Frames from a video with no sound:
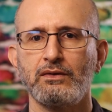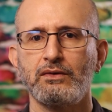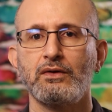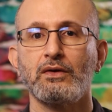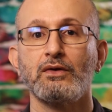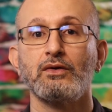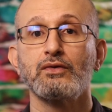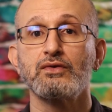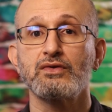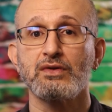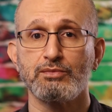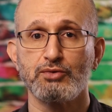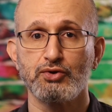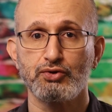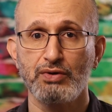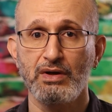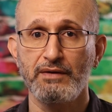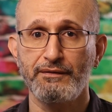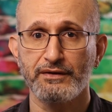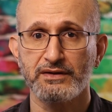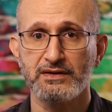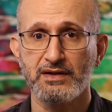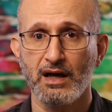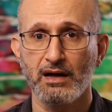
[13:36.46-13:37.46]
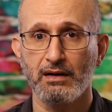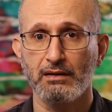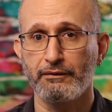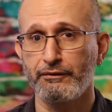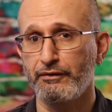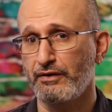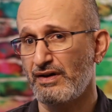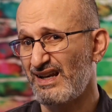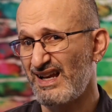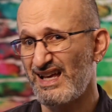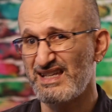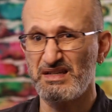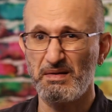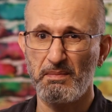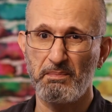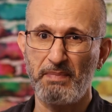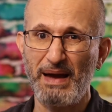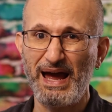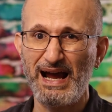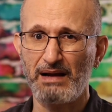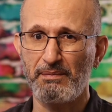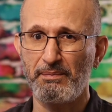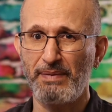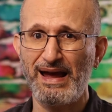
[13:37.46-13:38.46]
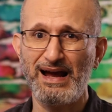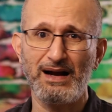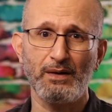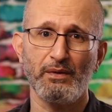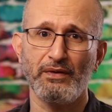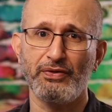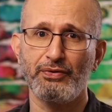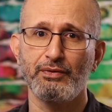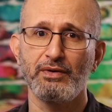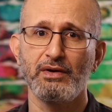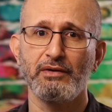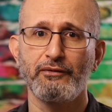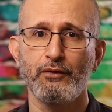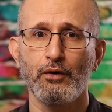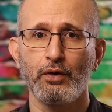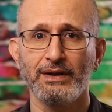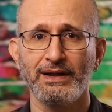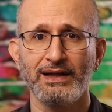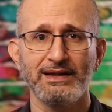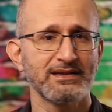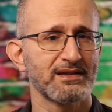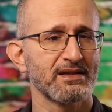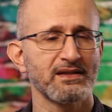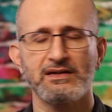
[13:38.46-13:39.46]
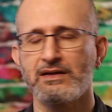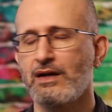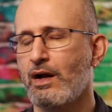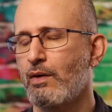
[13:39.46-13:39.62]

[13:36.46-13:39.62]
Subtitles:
do some street photography and has a backpack with 3 or 4 lenses.